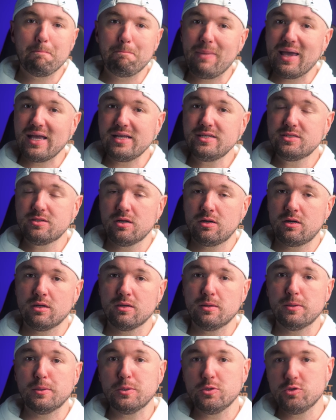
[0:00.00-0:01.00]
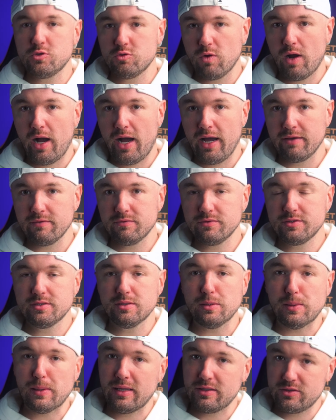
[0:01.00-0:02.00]
based on
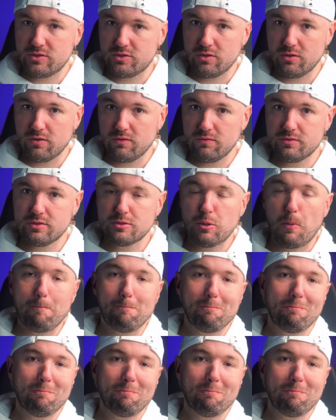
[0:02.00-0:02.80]
drives and serves,